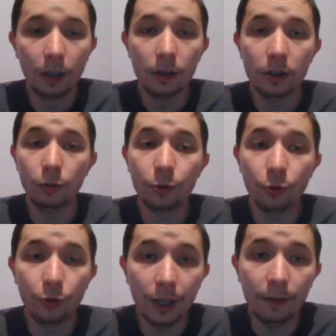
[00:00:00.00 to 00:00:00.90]
So
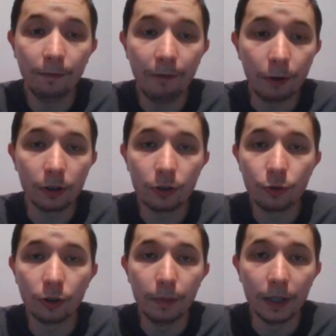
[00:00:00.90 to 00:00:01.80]
three very
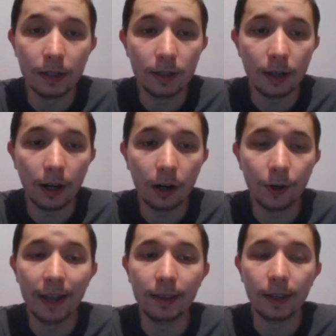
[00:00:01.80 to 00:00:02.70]
strong pieces
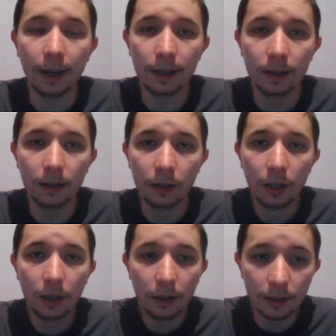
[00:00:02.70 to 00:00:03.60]
are attacking
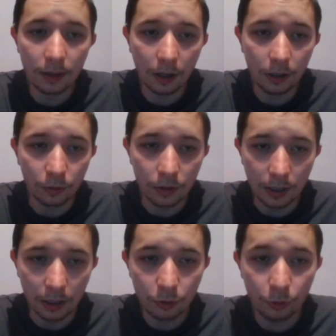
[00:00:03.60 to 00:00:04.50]
the knight on
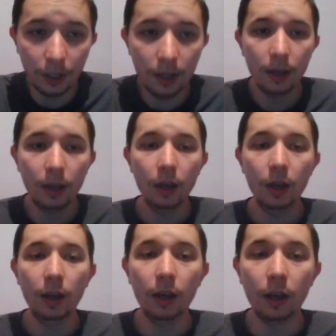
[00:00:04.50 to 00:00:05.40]
c3.
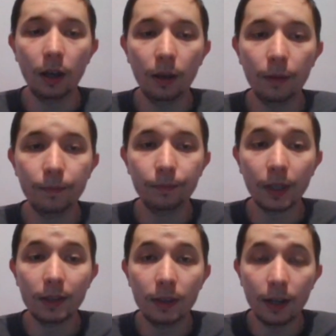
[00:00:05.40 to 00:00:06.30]

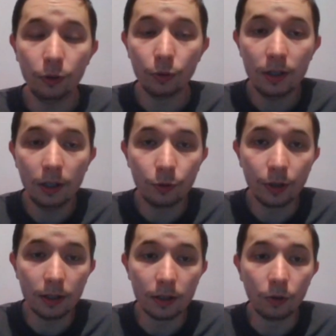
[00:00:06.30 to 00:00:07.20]
The knight on
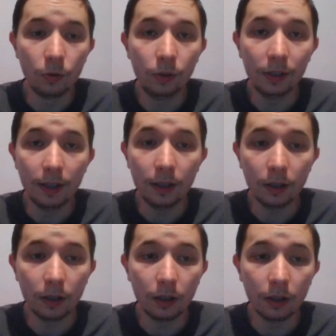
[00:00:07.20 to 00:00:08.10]
c3 is only
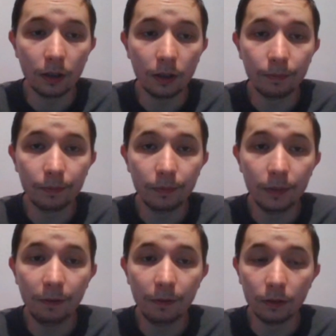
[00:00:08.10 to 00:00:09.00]

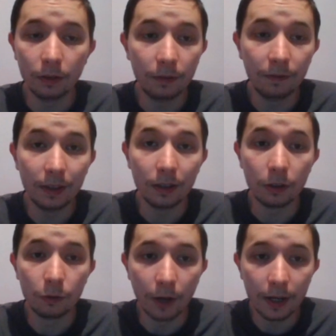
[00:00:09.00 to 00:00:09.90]
defended
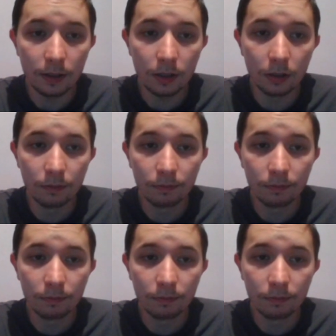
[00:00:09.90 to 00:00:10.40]
twice,